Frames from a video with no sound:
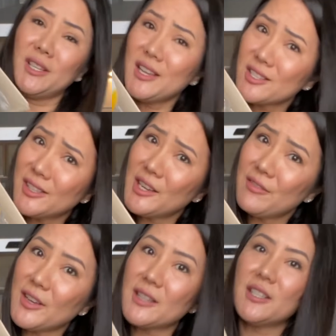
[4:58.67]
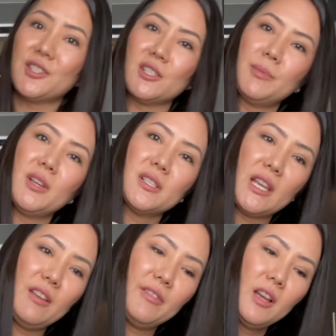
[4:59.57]
potentially infected. disinfected just to be
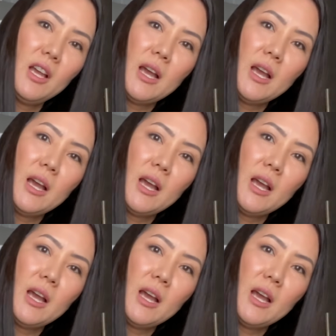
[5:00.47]
safe.